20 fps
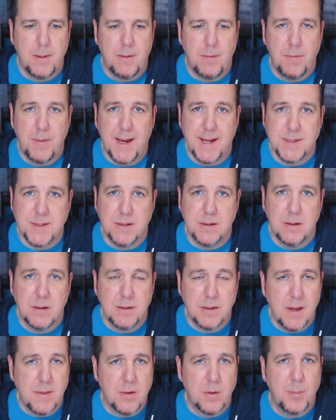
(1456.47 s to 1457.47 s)
That's
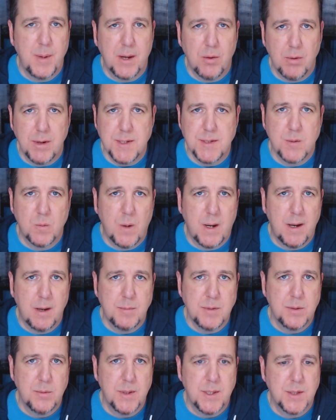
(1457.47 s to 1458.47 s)
another big reason why
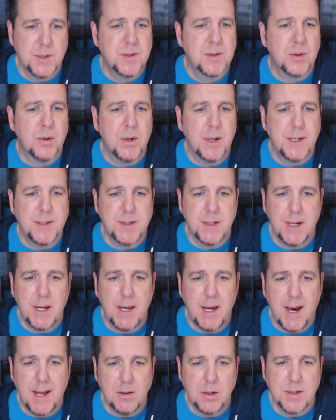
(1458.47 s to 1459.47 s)
I'm doing this story
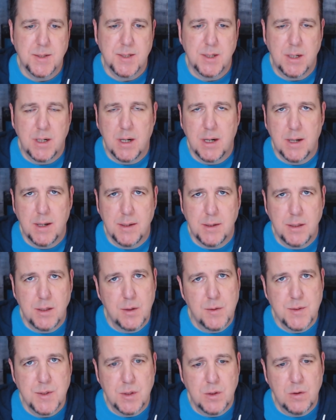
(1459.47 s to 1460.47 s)
today. I looked on
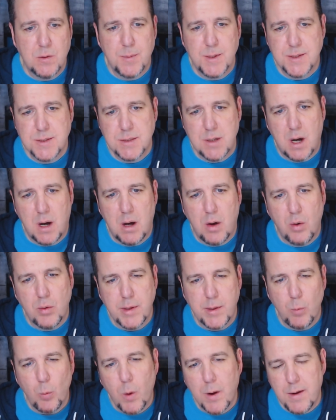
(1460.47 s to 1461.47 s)
YouTube and saw
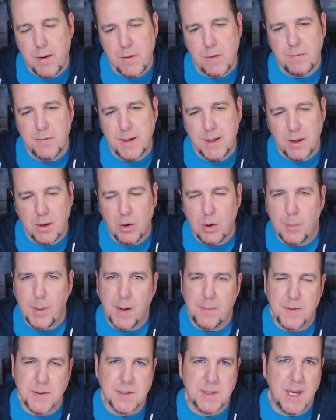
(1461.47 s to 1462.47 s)
only one other video
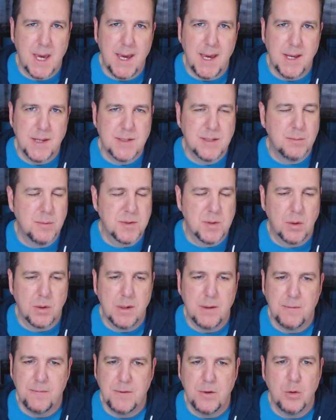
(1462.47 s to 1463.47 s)
about this case. It was
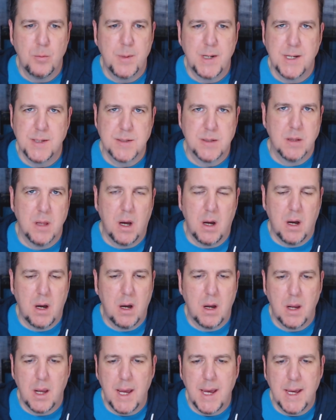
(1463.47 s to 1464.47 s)
only a few minutes
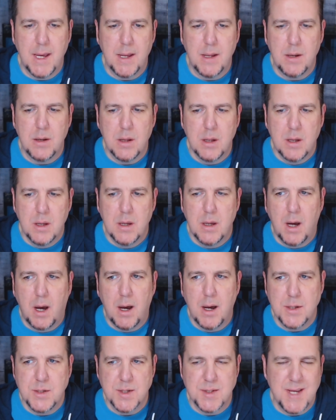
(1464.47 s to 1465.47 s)
long and
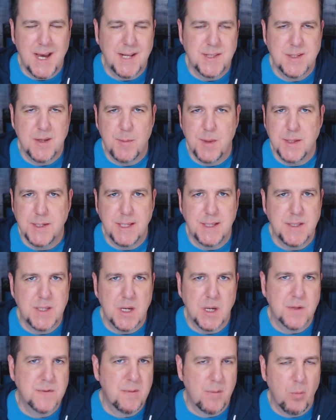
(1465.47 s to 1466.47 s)
uh, just had some of the
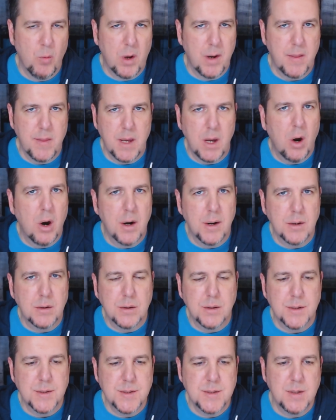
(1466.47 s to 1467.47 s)
details from one of the
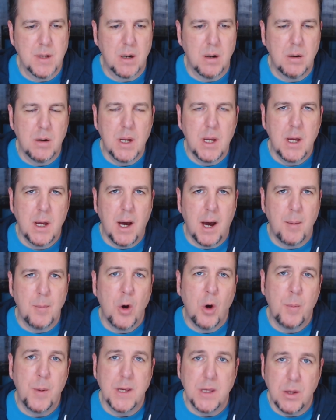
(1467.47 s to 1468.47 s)
articles. So I'm
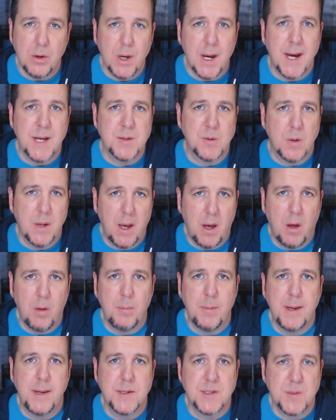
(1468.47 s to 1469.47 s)
hoping you guys will help
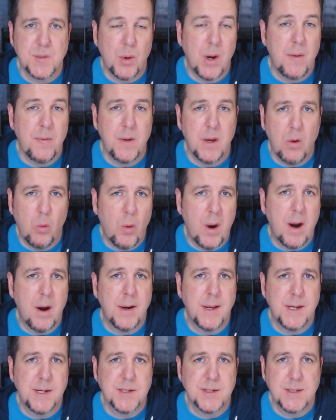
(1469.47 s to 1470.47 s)
me spread the
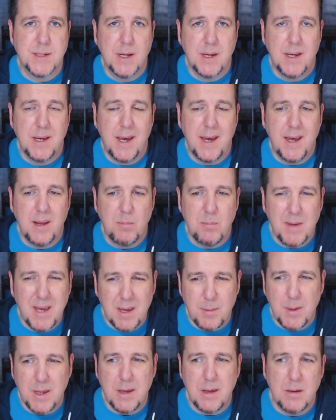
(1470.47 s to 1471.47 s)
awareness, and
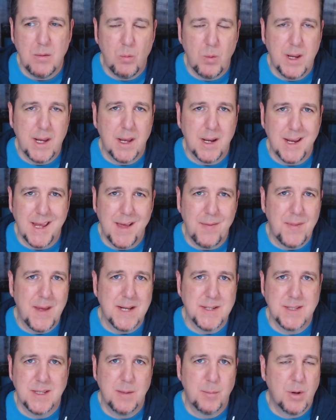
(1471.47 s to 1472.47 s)
maybe we can get
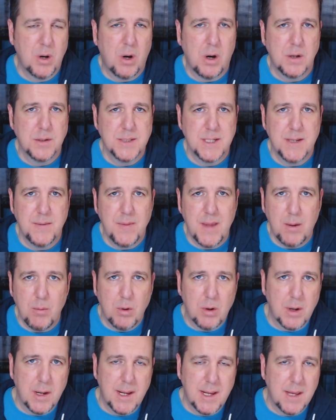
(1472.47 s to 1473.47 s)
that tip called in that
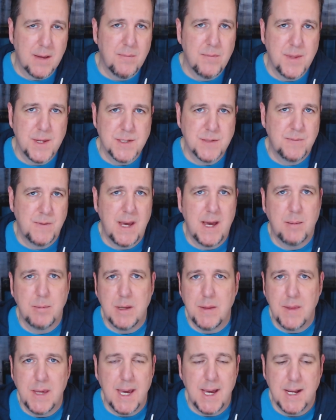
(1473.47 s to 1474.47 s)
will give this
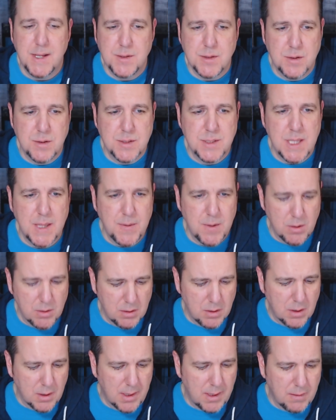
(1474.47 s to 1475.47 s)
family the answers that they're
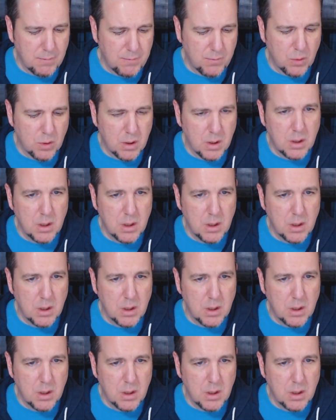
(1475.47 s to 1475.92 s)
looking for.